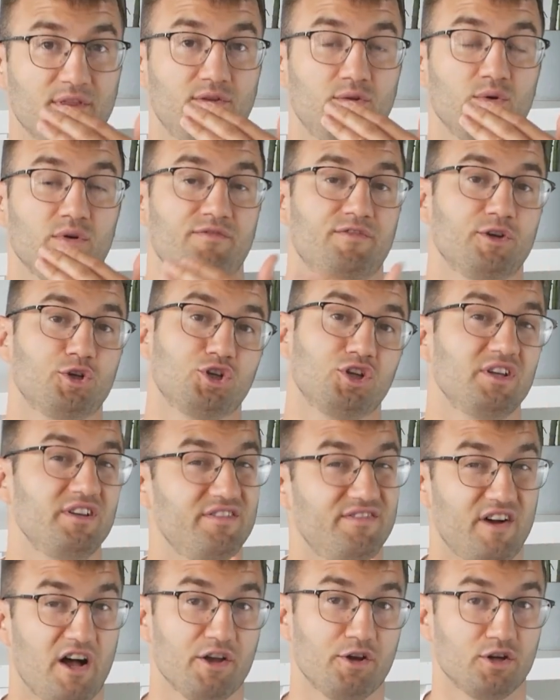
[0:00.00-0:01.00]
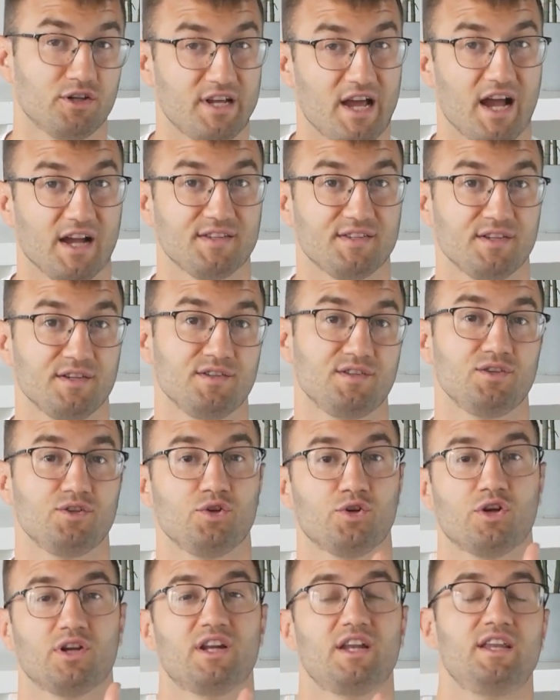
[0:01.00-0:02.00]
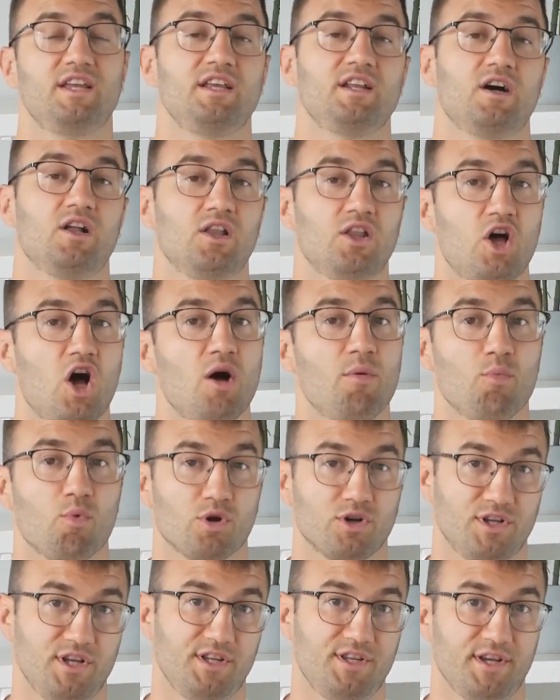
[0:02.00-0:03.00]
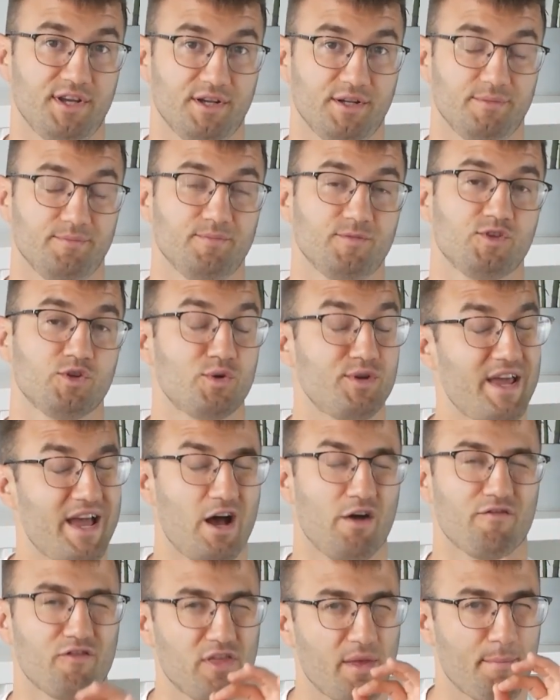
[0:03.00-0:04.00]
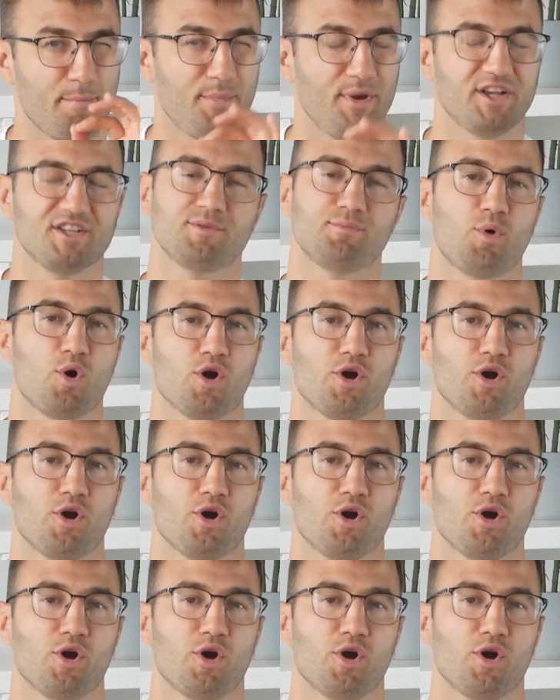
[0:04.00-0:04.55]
but to officially file your taxes, you're gonna need a lot more detail. So now for the best